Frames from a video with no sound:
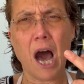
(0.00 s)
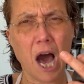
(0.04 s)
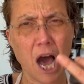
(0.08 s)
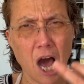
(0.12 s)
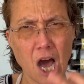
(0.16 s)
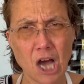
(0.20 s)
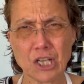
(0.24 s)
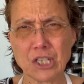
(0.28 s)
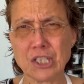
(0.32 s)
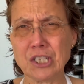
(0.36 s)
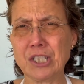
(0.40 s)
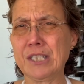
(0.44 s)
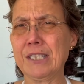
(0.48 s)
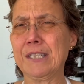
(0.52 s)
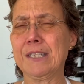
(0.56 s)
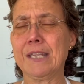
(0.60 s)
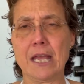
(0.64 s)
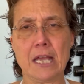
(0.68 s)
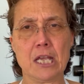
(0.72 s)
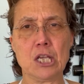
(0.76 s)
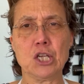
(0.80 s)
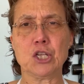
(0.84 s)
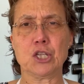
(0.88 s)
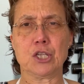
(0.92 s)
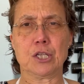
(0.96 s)

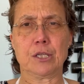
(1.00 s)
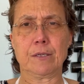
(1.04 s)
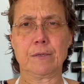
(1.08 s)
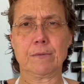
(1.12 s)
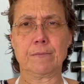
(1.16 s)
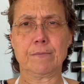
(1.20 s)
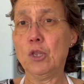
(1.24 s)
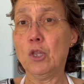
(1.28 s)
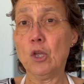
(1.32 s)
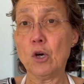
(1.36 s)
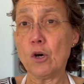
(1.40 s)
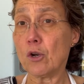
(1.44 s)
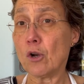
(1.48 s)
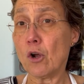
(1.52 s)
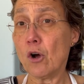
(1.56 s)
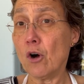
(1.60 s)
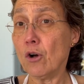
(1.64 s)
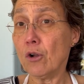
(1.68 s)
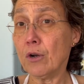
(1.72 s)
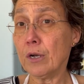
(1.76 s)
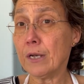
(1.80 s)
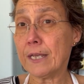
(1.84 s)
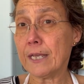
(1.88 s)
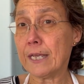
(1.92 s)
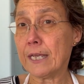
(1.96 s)
oxidation, not
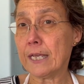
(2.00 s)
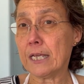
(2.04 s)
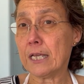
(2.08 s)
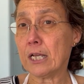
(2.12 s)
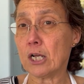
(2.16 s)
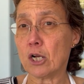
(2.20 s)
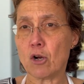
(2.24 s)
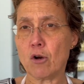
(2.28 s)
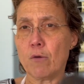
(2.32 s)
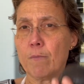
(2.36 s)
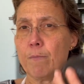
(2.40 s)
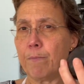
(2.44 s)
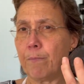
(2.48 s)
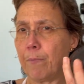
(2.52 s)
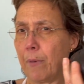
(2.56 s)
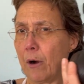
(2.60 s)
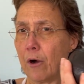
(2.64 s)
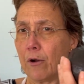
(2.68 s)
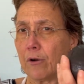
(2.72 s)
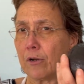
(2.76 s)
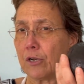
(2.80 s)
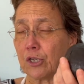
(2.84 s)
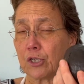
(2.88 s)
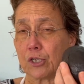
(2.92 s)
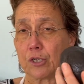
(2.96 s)
only in
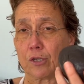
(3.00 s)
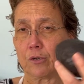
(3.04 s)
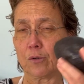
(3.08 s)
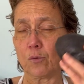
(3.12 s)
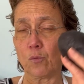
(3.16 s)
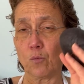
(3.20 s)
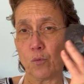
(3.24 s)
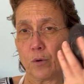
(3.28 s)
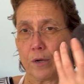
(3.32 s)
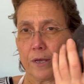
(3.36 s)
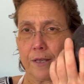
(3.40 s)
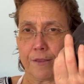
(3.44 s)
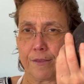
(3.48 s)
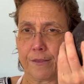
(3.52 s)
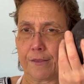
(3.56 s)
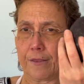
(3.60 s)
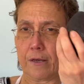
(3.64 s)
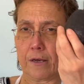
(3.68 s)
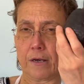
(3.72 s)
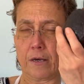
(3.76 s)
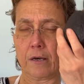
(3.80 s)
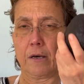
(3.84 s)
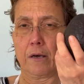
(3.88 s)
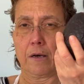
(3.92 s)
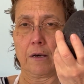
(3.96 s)
comparison with
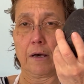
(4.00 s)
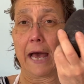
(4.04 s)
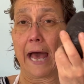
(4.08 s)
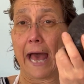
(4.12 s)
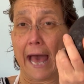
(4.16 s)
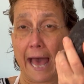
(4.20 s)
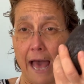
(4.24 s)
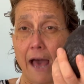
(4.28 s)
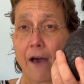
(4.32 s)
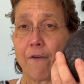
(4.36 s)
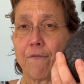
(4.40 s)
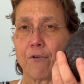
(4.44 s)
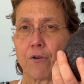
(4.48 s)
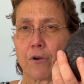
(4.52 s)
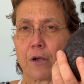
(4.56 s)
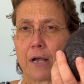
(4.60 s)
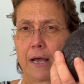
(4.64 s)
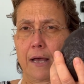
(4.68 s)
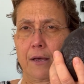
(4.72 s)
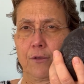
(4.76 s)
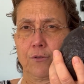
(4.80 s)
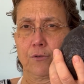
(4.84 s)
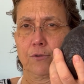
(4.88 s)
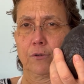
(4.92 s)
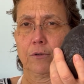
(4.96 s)
uh,
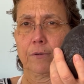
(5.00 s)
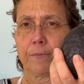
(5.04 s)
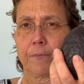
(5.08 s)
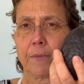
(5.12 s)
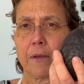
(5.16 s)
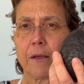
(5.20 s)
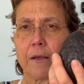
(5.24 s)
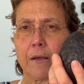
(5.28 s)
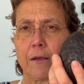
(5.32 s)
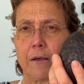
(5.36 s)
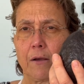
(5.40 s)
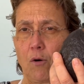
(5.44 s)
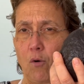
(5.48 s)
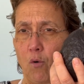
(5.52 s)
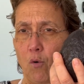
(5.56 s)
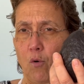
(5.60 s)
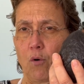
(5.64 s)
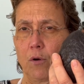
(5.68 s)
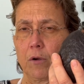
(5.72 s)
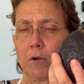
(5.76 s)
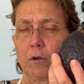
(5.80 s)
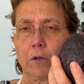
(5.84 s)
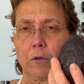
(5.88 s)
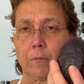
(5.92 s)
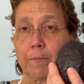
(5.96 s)
avocado,
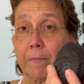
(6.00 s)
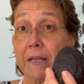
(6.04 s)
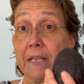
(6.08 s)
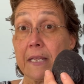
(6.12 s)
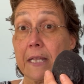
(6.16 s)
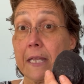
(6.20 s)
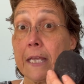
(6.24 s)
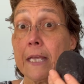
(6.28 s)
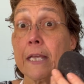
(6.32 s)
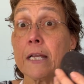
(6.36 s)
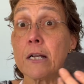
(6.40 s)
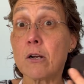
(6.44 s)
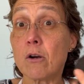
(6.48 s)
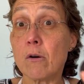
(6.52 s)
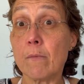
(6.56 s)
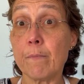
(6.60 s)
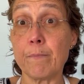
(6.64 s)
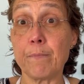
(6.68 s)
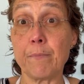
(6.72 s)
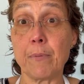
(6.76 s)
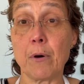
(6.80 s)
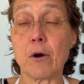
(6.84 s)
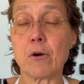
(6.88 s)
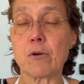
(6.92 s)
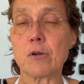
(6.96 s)
oil, but in
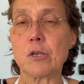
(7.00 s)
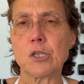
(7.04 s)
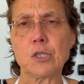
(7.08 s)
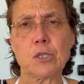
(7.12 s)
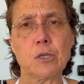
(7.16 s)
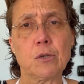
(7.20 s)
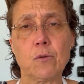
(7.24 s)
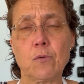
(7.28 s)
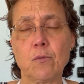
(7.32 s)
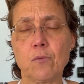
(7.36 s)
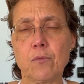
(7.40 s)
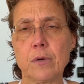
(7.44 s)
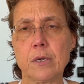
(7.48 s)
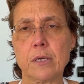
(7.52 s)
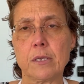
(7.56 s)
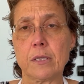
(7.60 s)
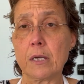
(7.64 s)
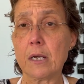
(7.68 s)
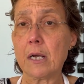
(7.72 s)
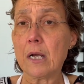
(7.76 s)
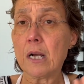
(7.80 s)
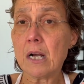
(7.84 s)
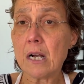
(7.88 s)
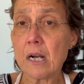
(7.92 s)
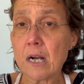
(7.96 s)
comparison with
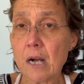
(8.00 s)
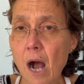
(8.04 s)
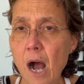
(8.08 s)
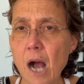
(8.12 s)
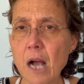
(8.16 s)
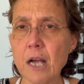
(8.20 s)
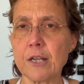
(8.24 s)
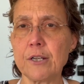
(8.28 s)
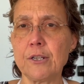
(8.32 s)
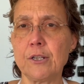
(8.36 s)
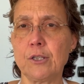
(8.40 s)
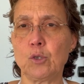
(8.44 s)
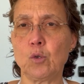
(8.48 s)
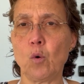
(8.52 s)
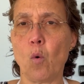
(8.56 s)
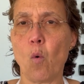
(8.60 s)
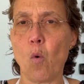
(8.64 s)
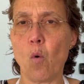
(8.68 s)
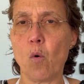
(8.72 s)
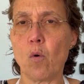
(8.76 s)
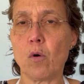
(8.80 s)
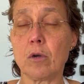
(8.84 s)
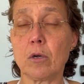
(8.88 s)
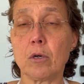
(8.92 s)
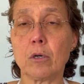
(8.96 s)
coconut
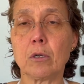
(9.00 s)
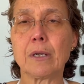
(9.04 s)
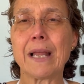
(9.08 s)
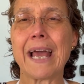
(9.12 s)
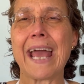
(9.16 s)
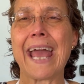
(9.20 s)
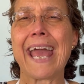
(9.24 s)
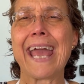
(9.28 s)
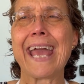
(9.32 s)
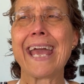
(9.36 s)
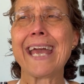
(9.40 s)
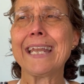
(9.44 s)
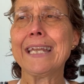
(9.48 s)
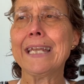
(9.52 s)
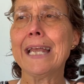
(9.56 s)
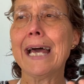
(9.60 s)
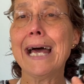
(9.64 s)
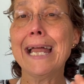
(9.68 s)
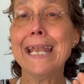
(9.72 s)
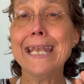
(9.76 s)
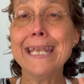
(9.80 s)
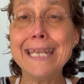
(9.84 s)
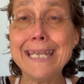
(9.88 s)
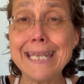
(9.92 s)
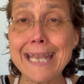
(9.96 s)
oil and
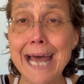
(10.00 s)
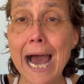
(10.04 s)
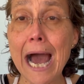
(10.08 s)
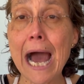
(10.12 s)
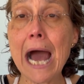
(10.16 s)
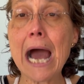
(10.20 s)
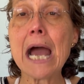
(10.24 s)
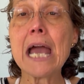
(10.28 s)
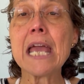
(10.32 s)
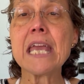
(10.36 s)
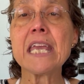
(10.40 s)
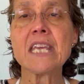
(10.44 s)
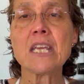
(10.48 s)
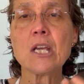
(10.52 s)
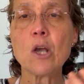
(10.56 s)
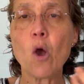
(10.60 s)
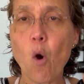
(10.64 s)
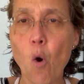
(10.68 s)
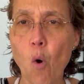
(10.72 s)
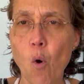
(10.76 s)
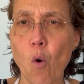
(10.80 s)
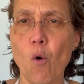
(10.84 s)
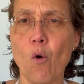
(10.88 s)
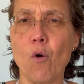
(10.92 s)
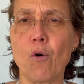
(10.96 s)
nine
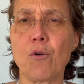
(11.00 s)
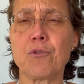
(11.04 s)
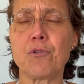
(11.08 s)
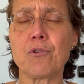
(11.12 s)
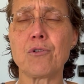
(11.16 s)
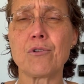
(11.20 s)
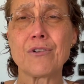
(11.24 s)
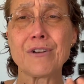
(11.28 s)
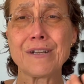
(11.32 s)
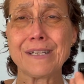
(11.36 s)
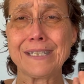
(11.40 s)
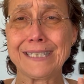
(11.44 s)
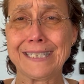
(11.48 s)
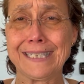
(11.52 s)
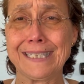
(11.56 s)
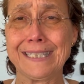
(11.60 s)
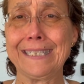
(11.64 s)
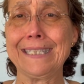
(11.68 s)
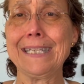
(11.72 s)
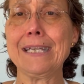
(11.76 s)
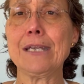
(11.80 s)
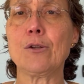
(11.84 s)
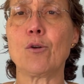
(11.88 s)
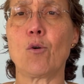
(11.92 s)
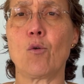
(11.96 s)
other
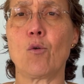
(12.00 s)
seed